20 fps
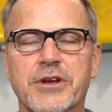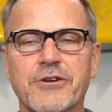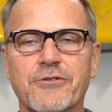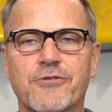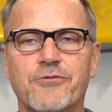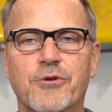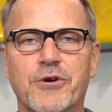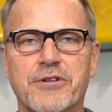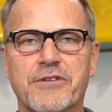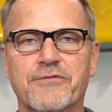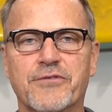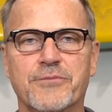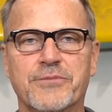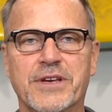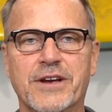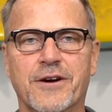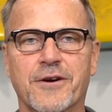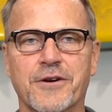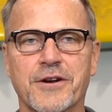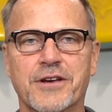here, quoting from
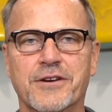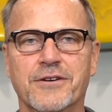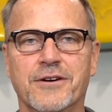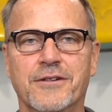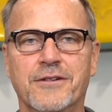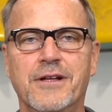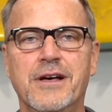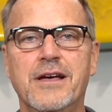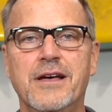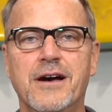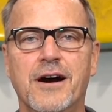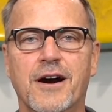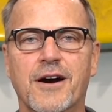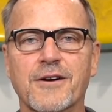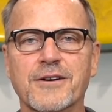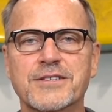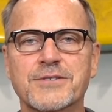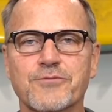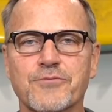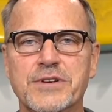the article,
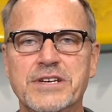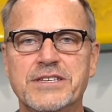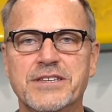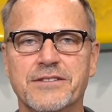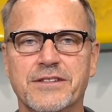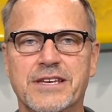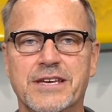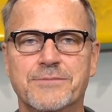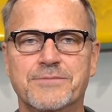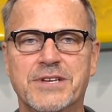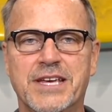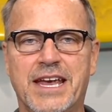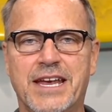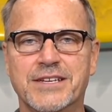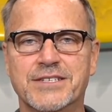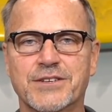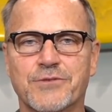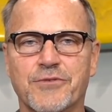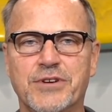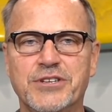Ars recently
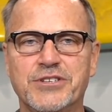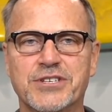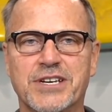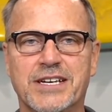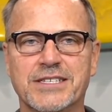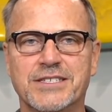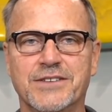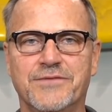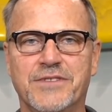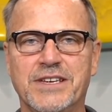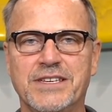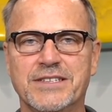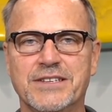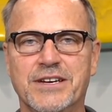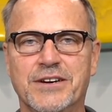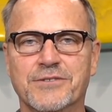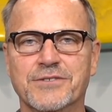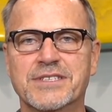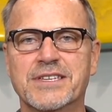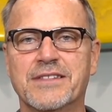obtained screenshots of these
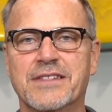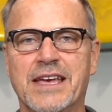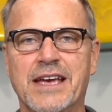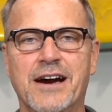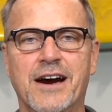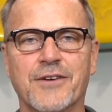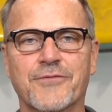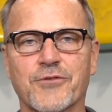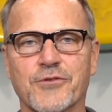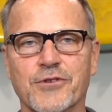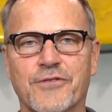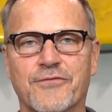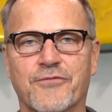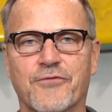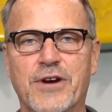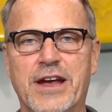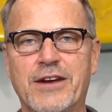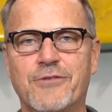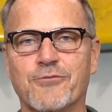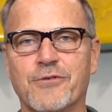notes. They offer a
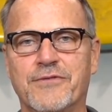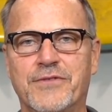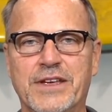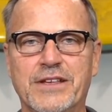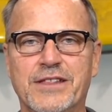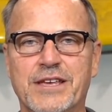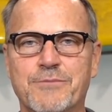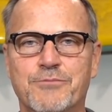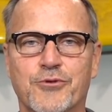frank, revealing